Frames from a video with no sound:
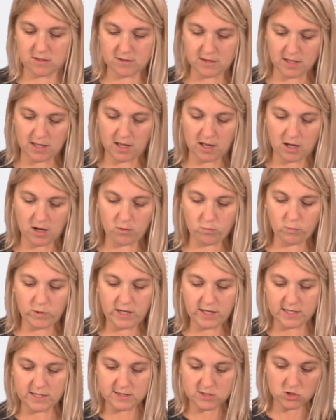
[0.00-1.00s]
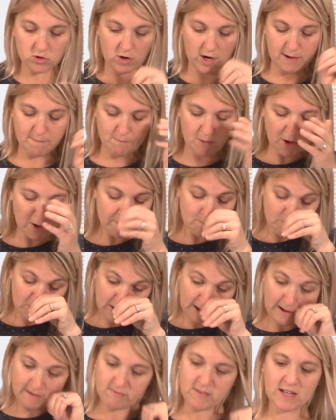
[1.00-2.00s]
the weed and scraper,
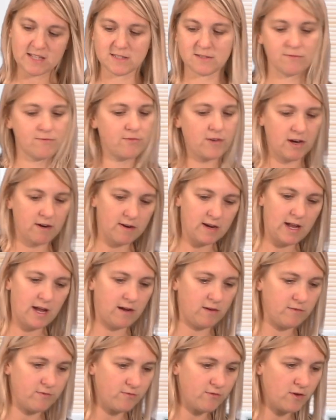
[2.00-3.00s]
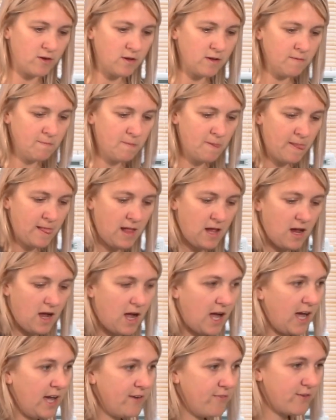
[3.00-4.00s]
that's very helpful.
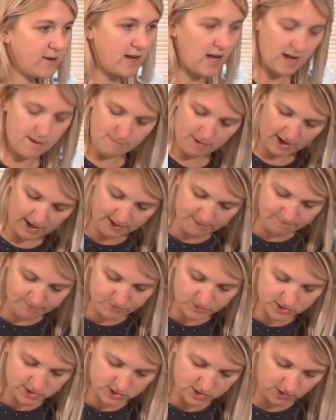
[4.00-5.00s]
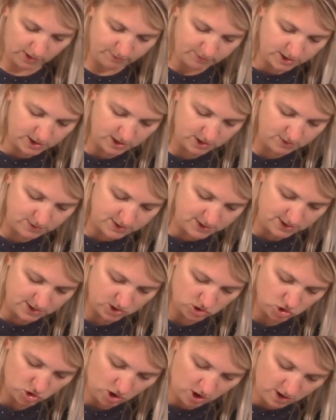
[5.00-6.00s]
I forgot mine, so I'm gonna use this
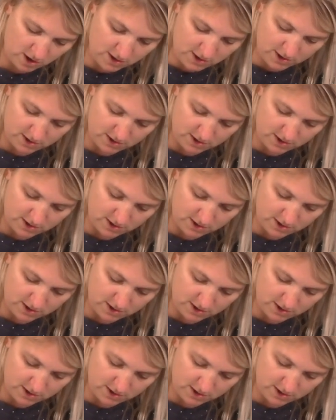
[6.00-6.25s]
chalk